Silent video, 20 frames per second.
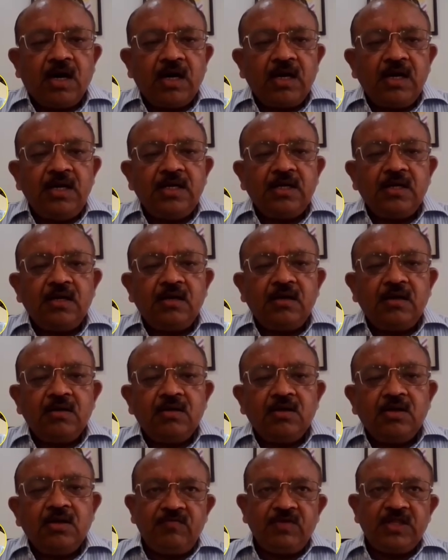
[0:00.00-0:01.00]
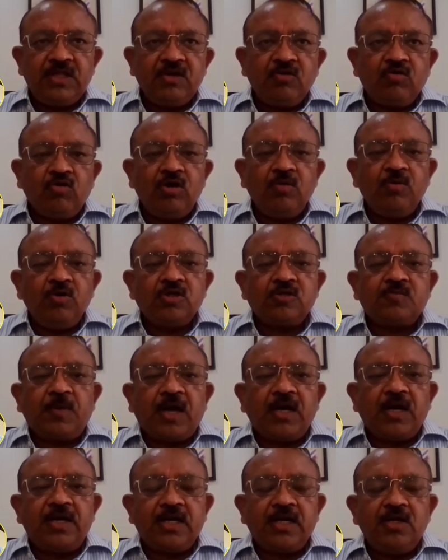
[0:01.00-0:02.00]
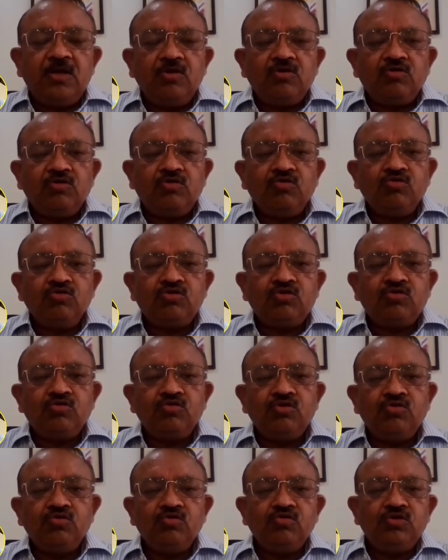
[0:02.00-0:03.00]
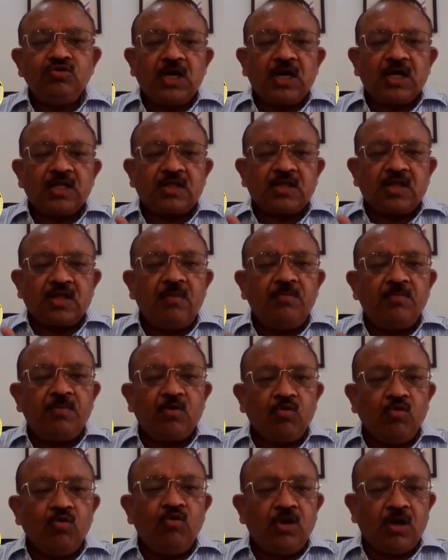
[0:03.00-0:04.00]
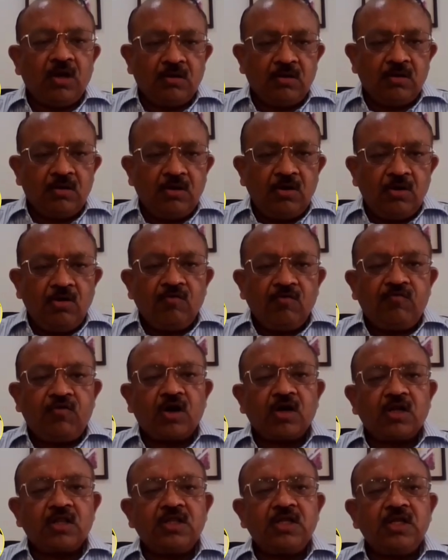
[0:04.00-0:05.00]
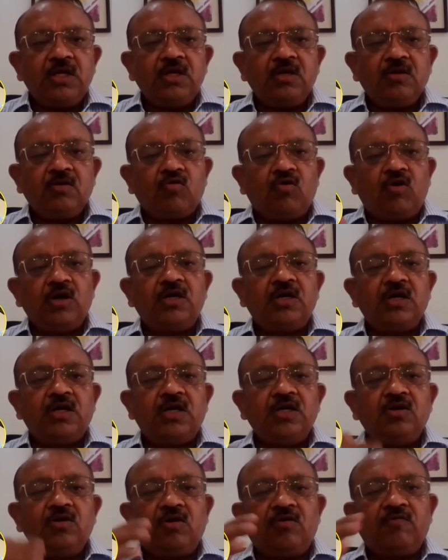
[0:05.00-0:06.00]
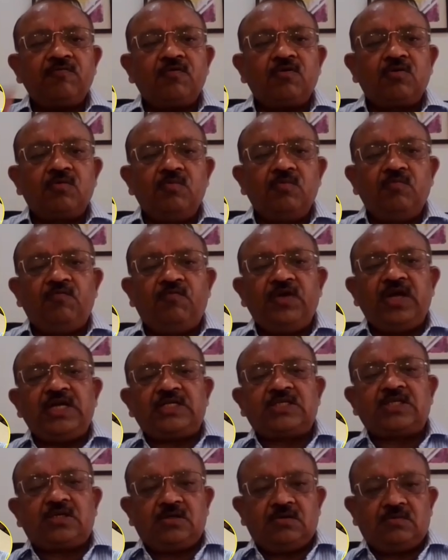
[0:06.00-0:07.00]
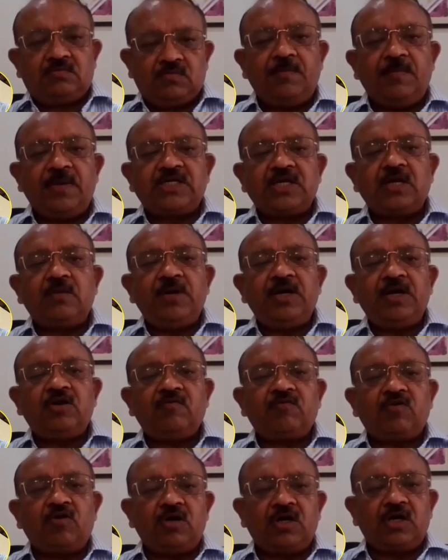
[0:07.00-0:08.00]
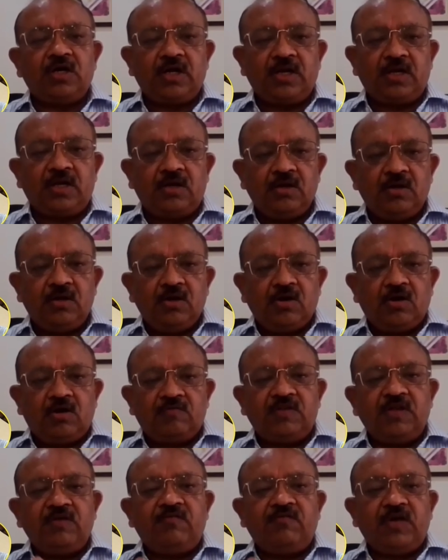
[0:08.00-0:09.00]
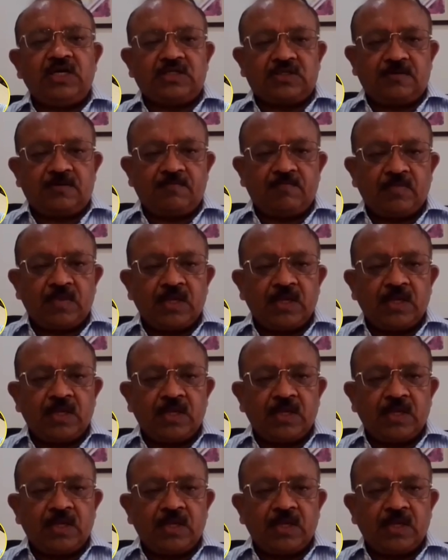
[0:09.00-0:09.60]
Earlier, even the good municipality used to use a thumb rule for the quantity of waste, the measurement of quantity of the waste.